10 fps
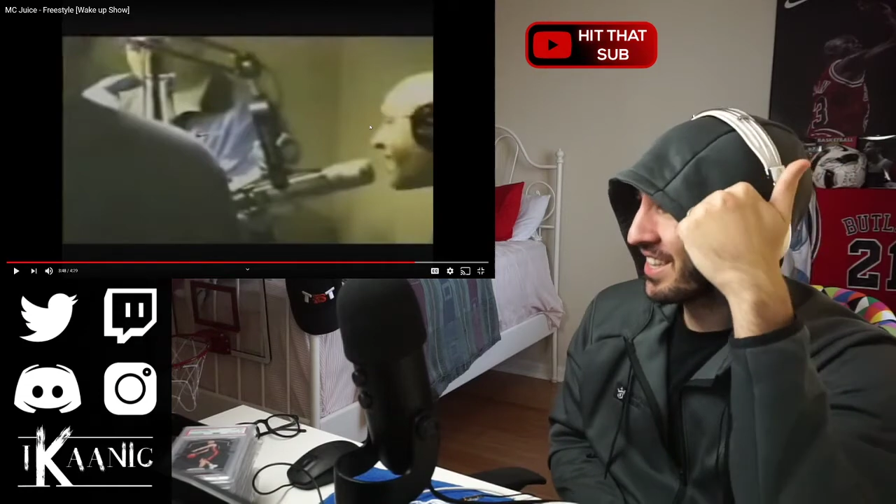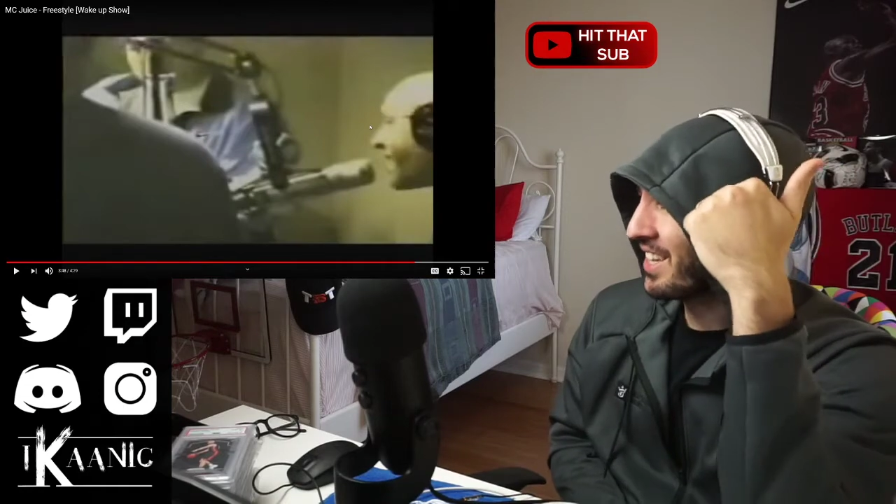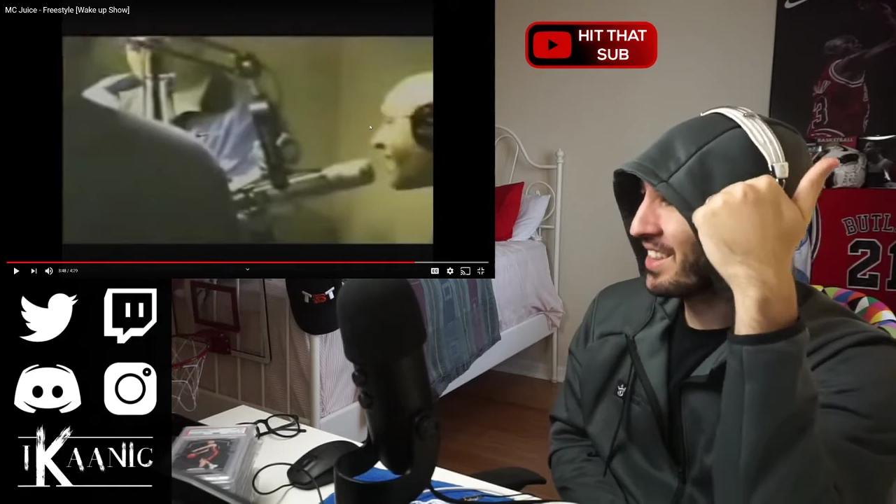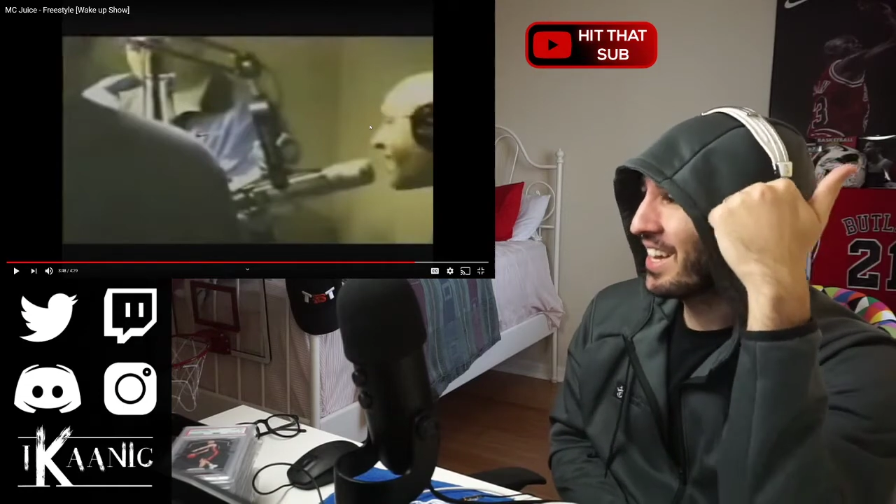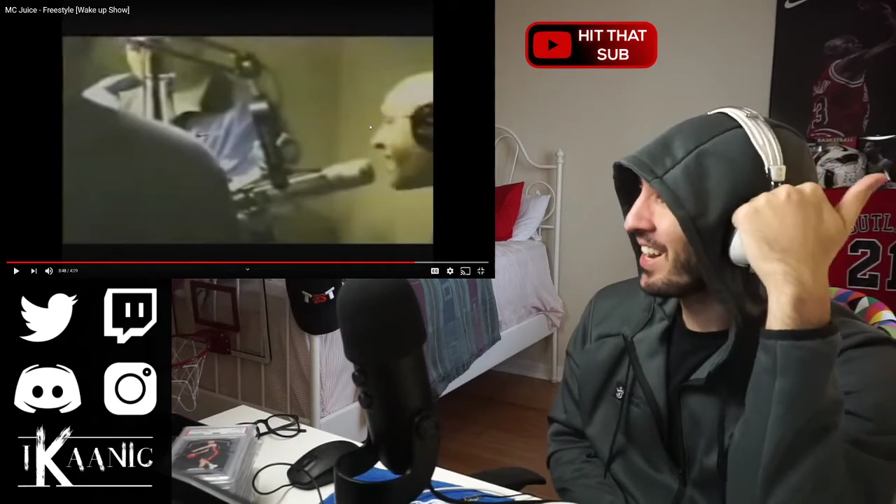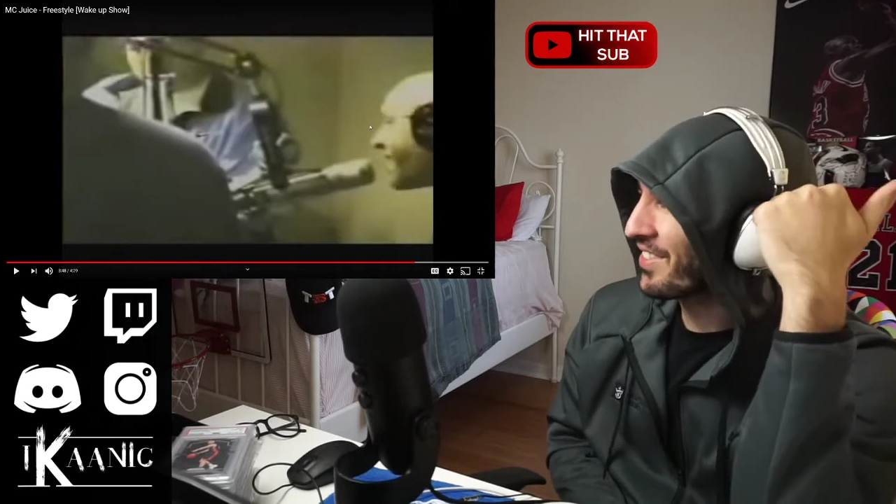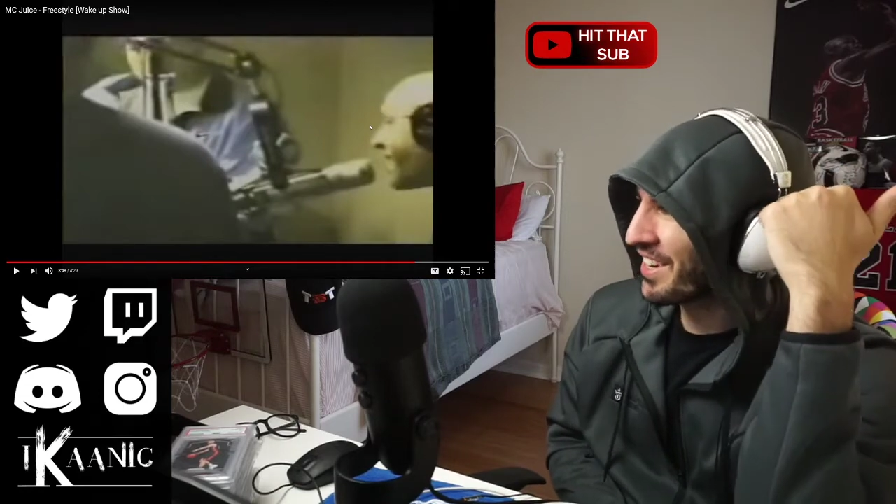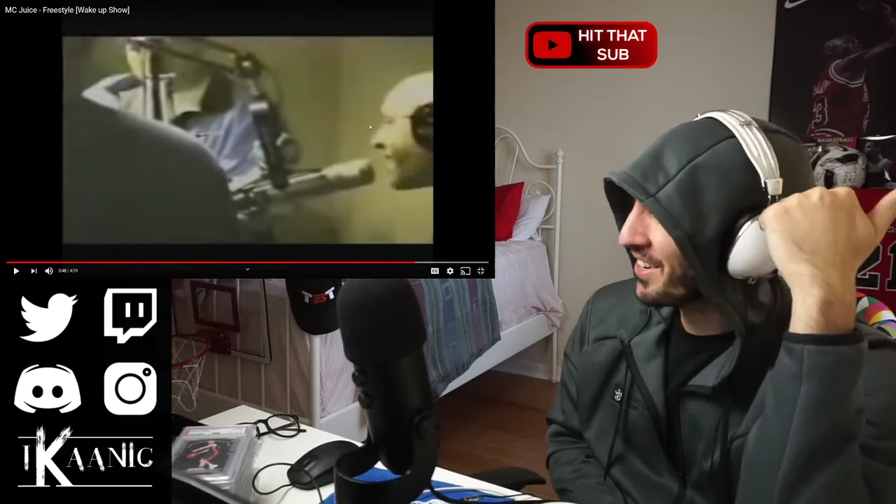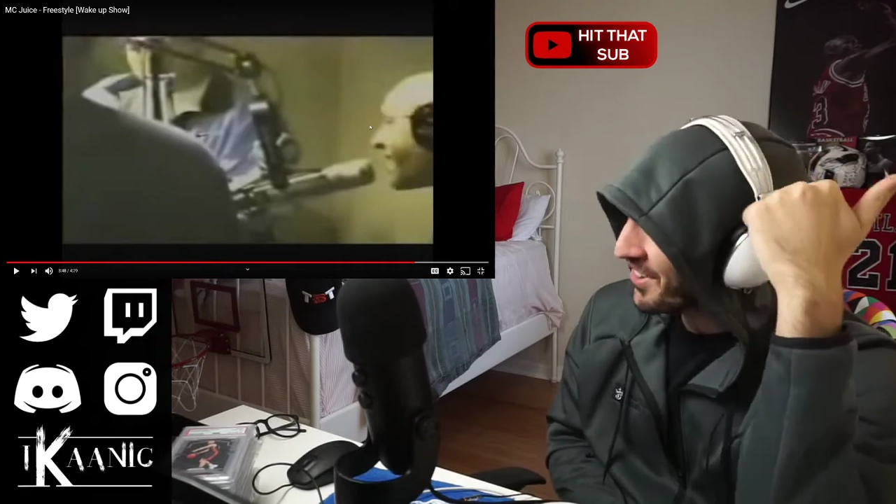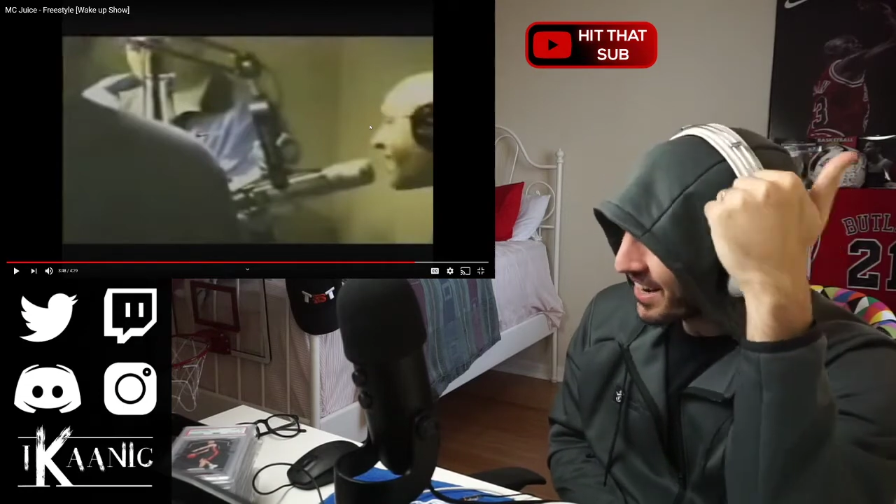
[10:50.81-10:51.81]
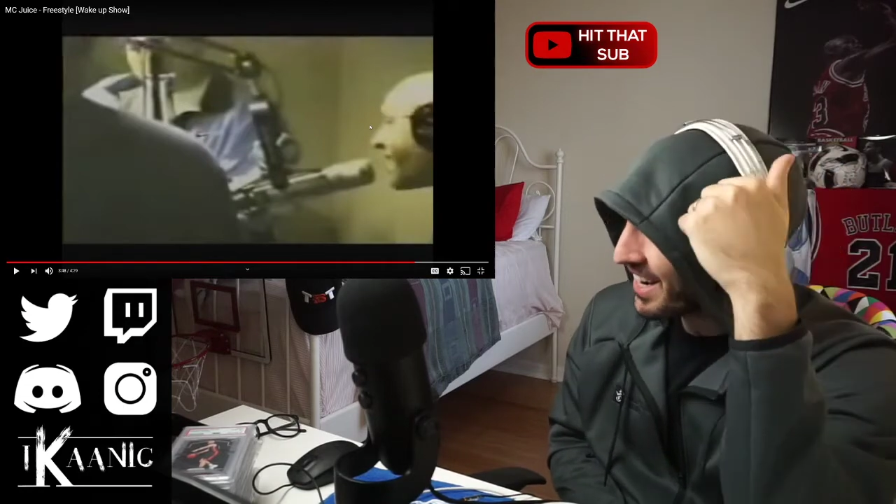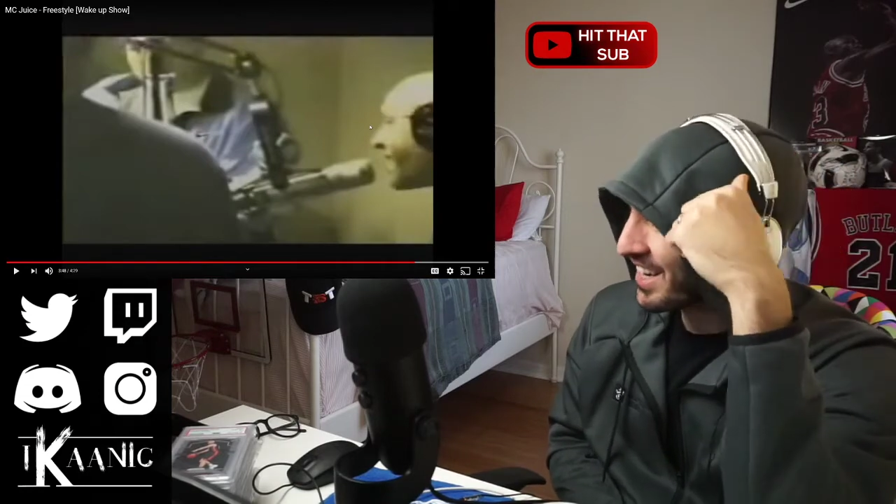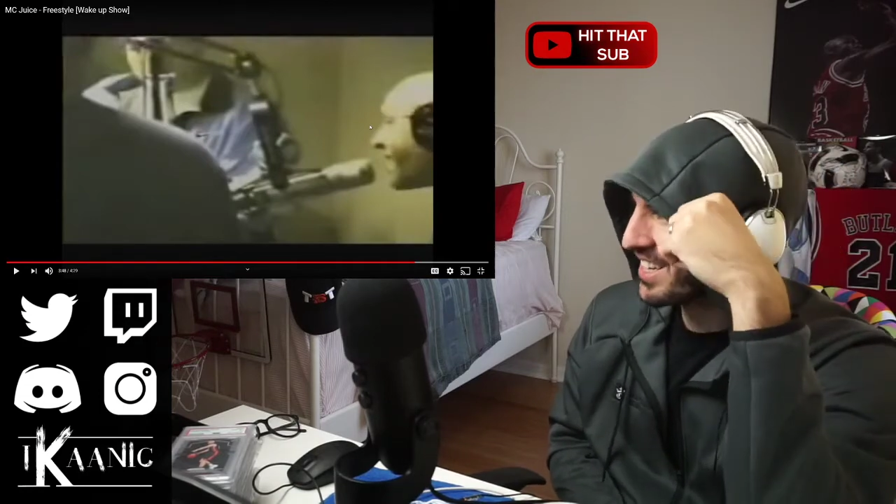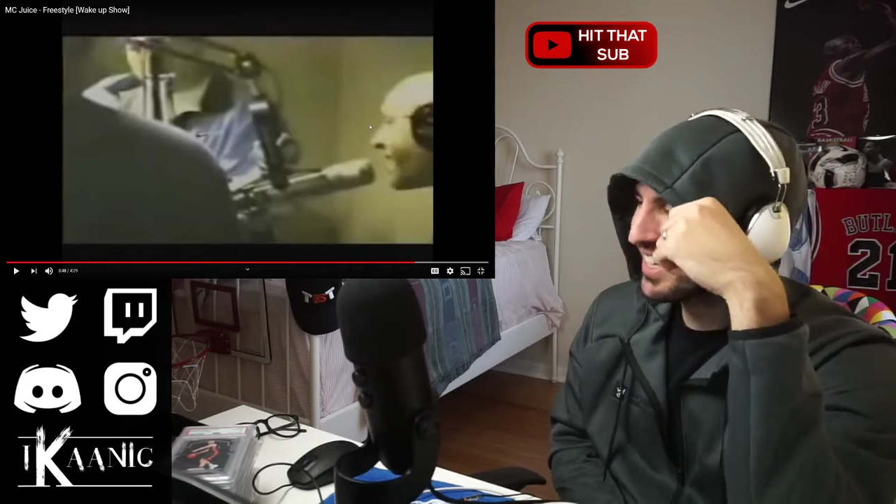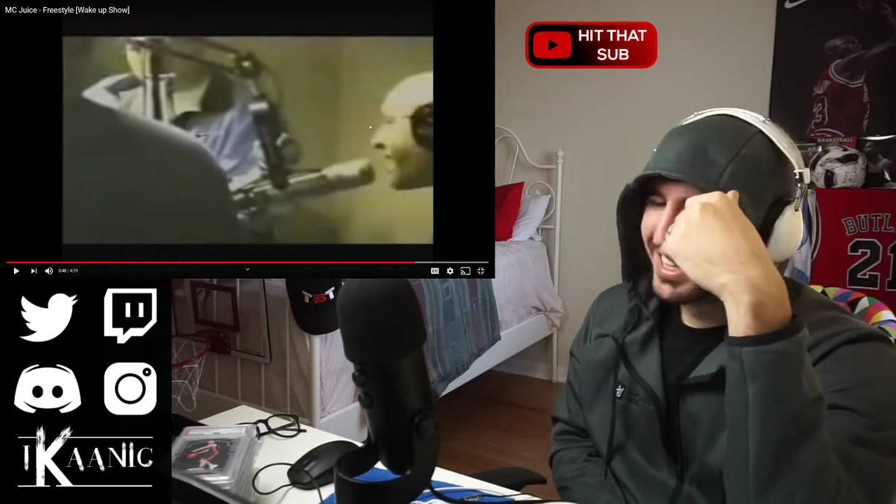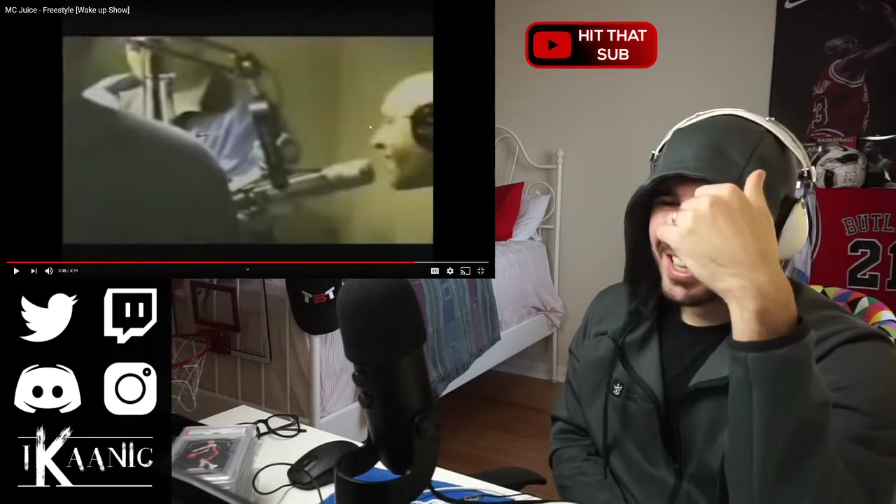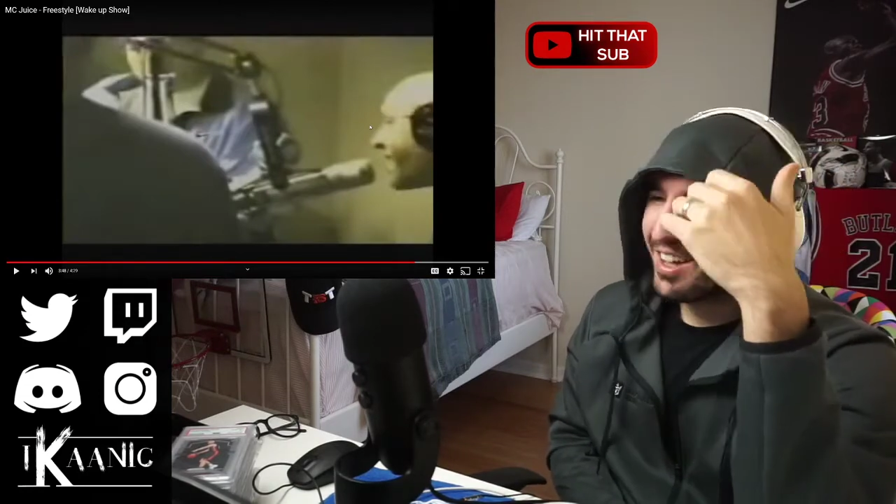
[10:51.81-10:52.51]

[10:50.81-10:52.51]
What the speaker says: They on the grind.